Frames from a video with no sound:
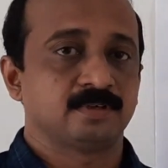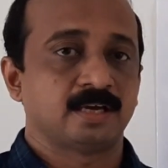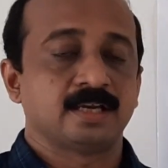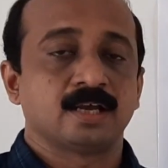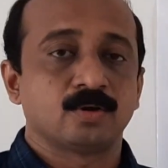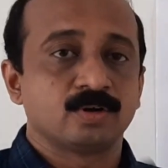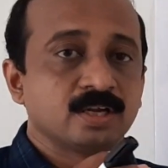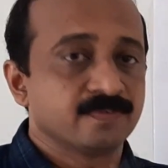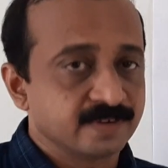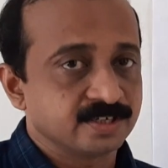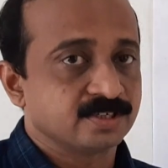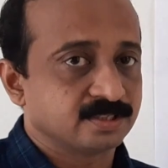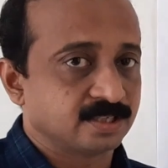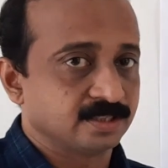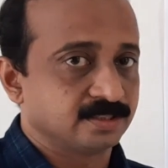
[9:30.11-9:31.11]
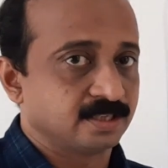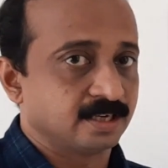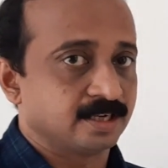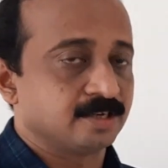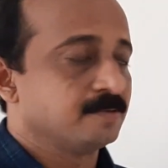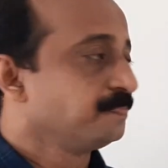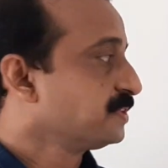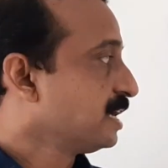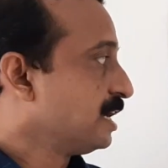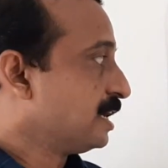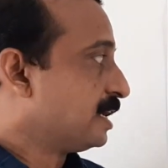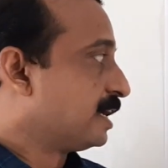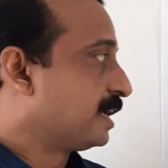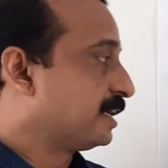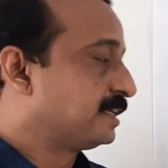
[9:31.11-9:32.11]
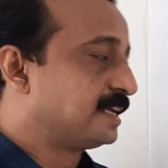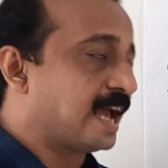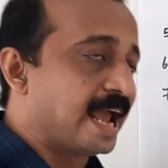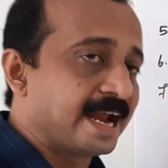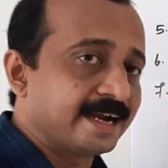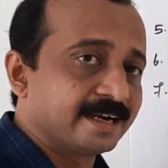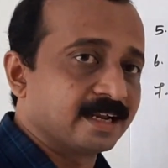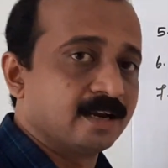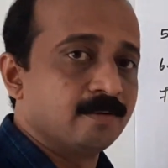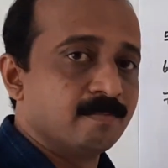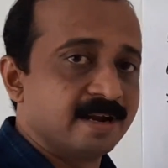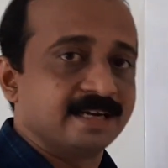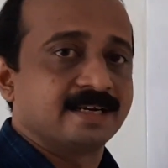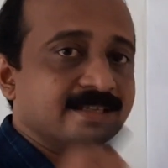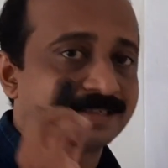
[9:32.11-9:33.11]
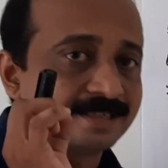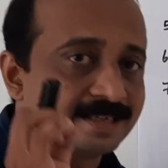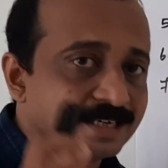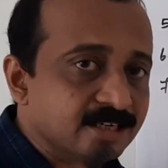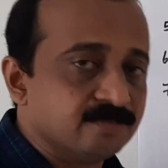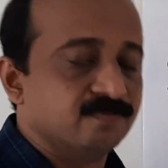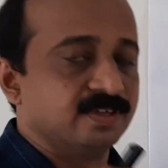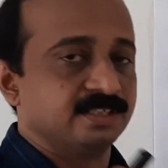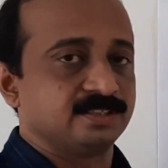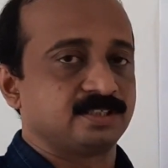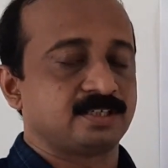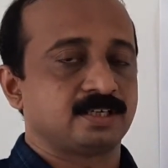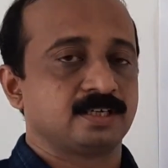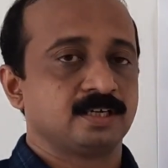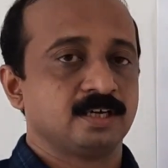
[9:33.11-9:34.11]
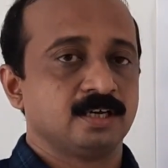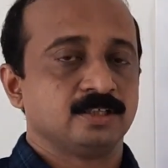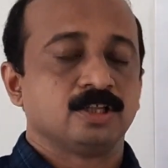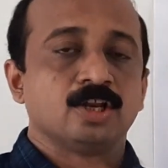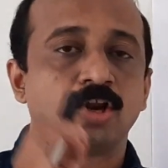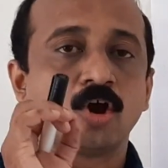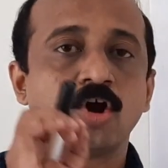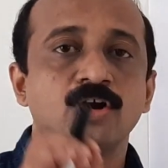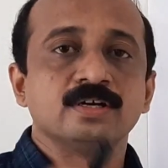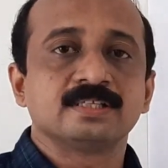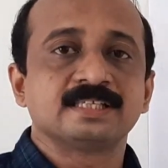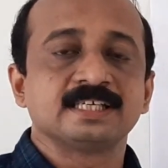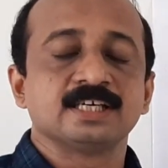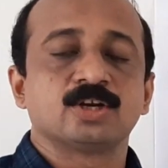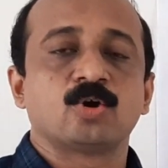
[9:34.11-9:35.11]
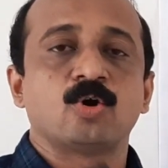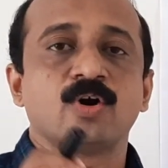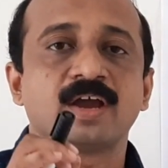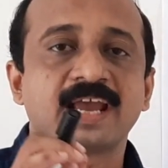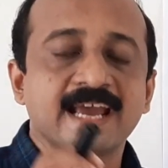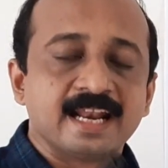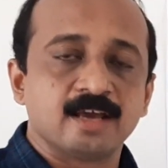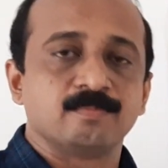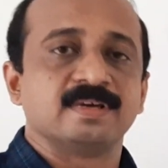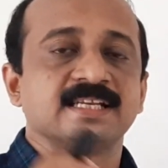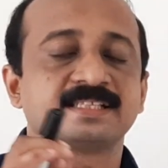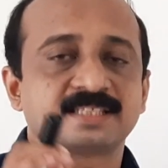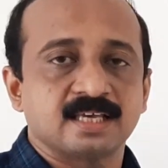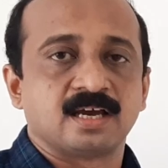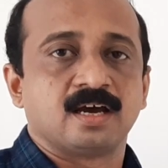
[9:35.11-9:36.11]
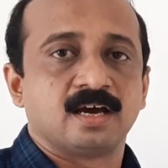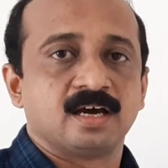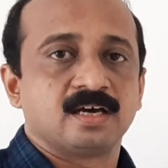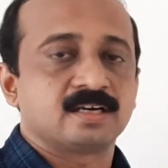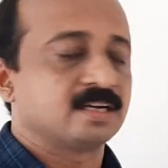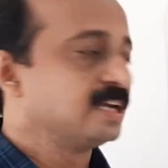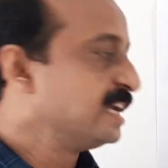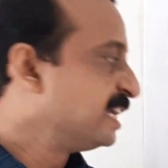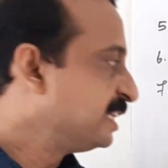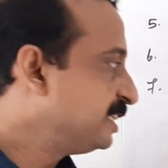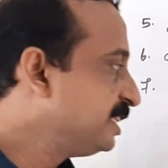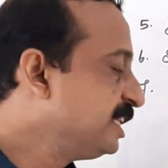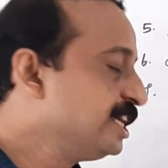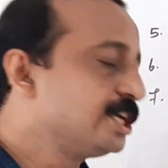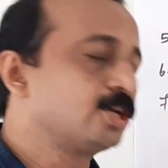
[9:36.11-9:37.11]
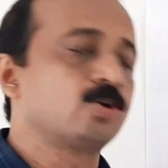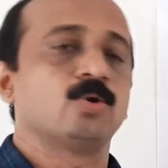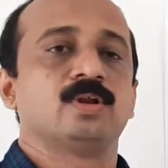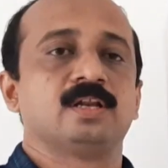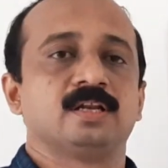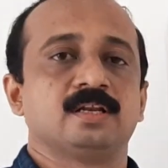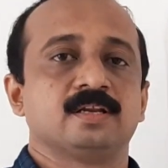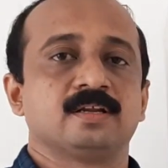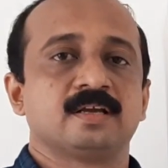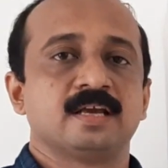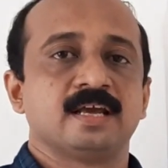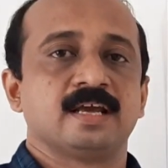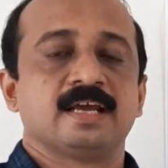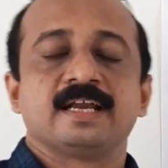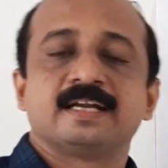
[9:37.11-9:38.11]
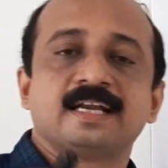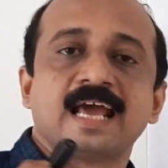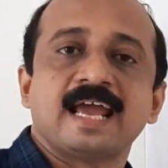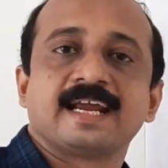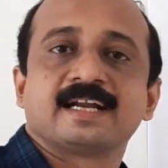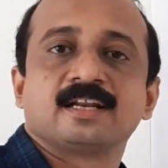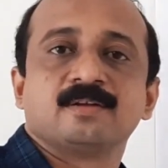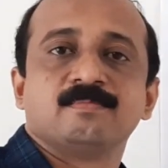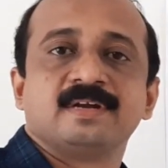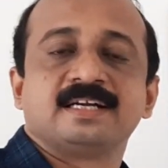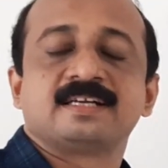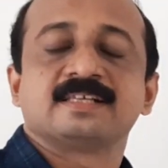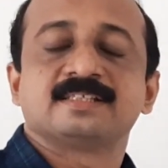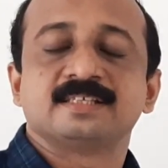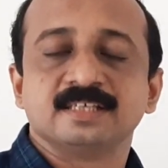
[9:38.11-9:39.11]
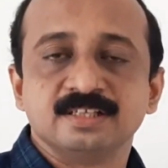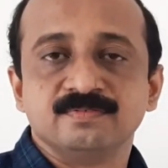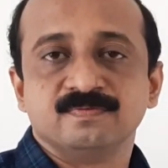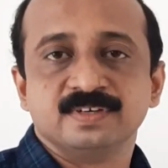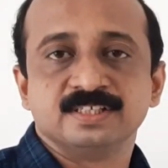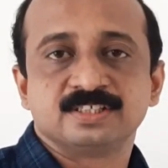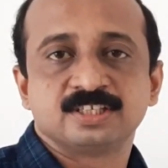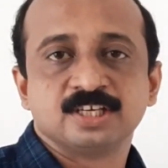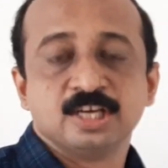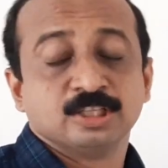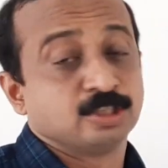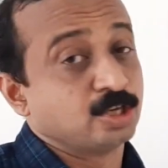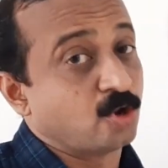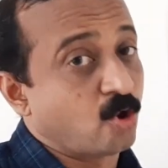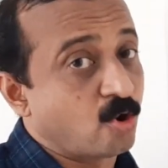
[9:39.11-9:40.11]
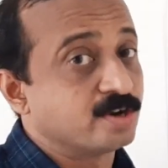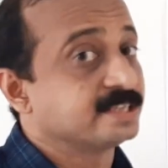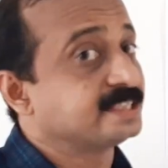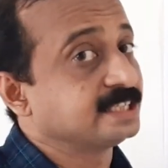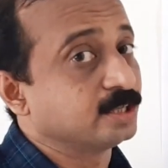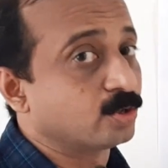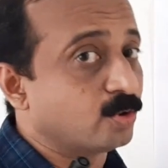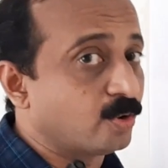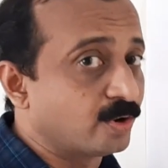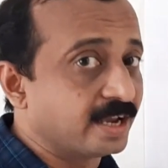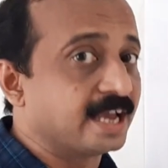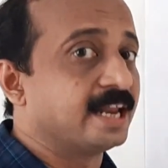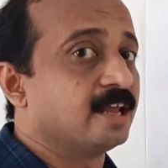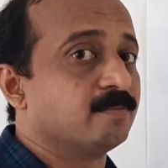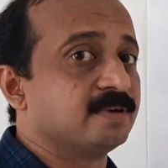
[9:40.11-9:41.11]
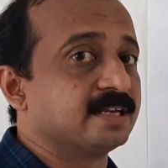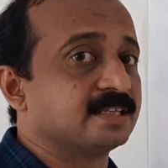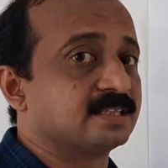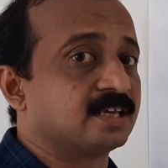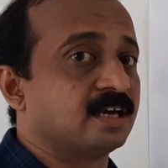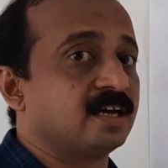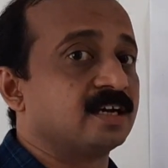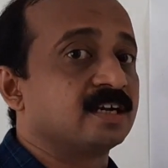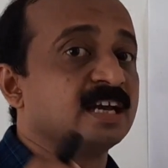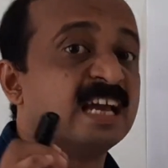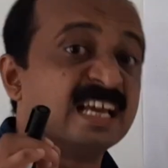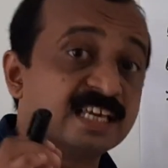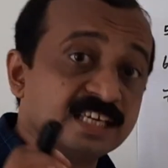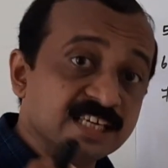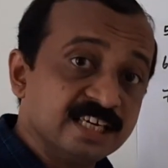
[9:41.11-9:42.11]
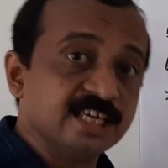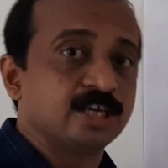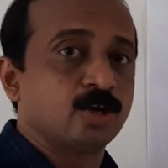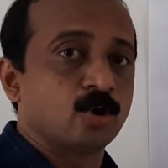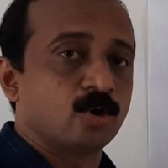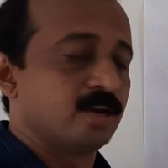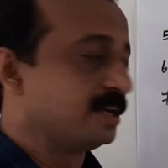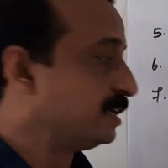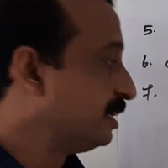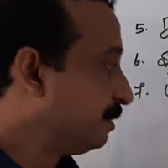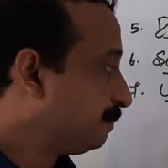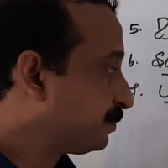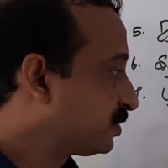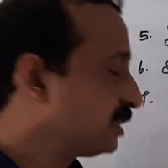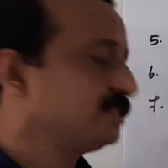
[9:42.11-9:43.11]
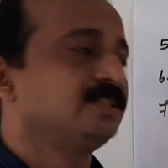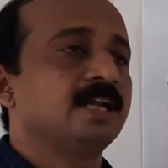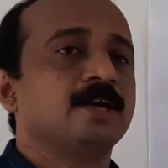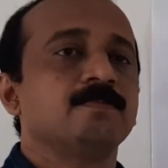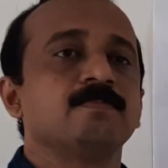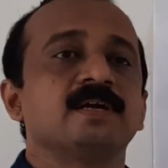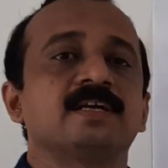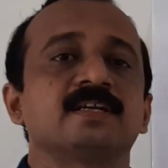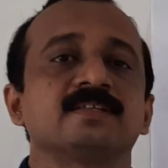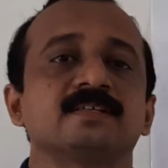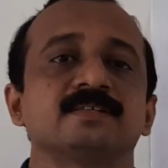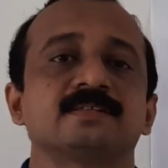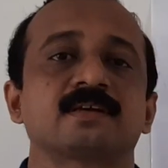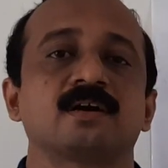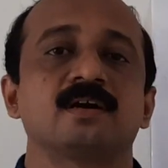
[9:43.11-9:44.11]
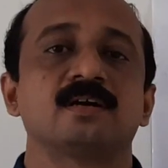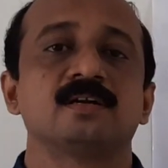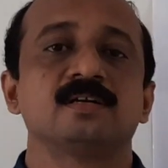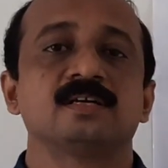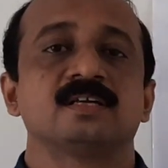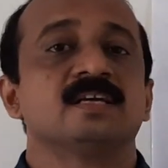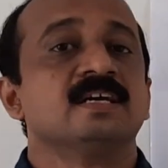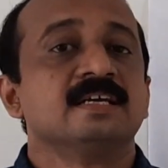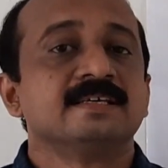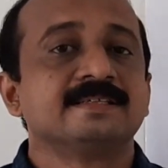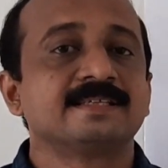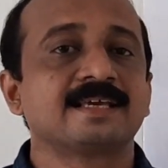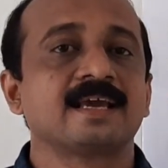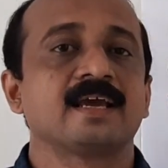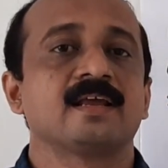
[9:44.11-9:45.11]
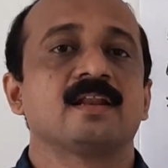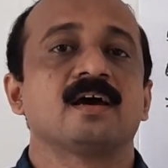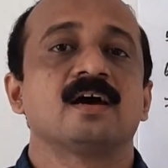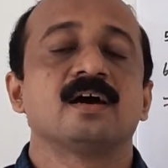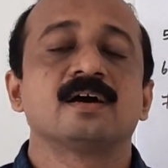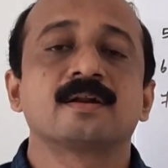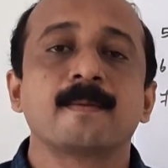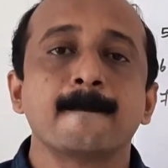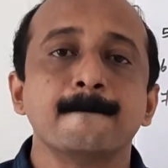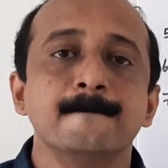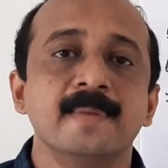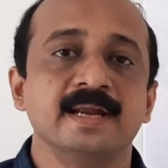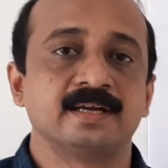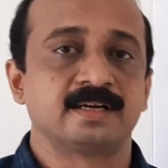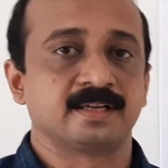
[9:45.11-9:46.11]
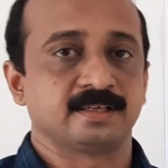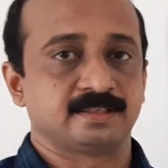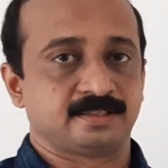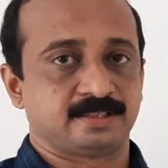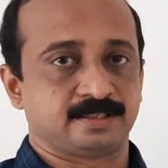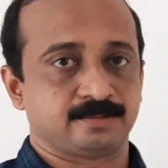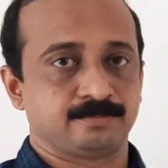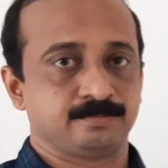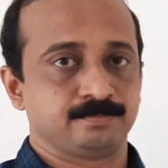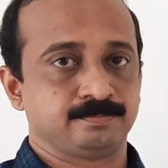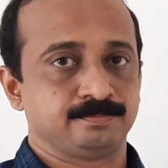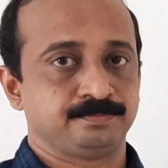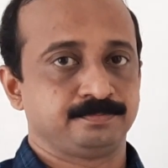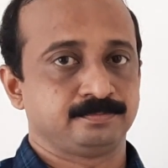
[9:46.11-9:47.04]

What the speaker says: And our definition says that a diagonal matrix in which the non-zero elements are equal. A diagonal matrix in which the non-zero elements are equal. Such type matrix is called scalar matrix.